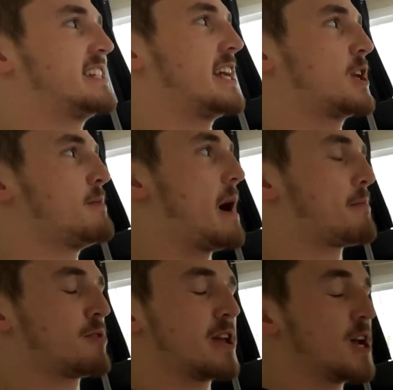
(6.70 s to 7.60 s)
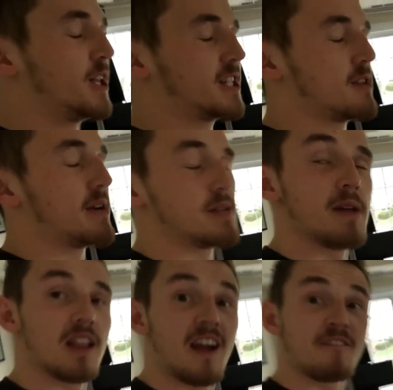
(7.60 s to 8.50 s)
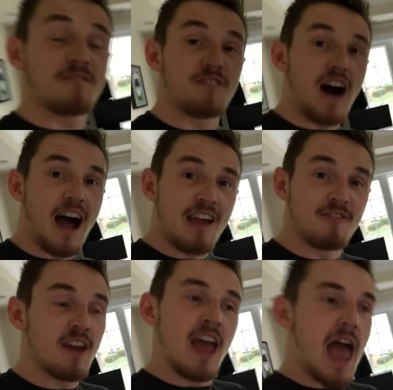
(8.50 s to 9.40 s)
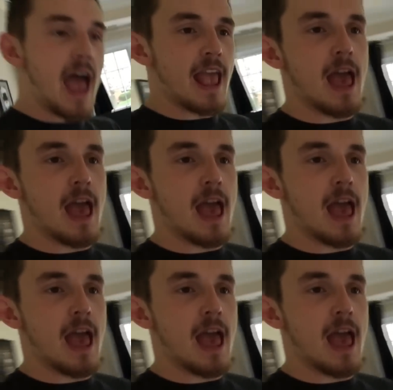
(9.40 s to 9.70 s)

did come out pretty early because I went to bed at like five A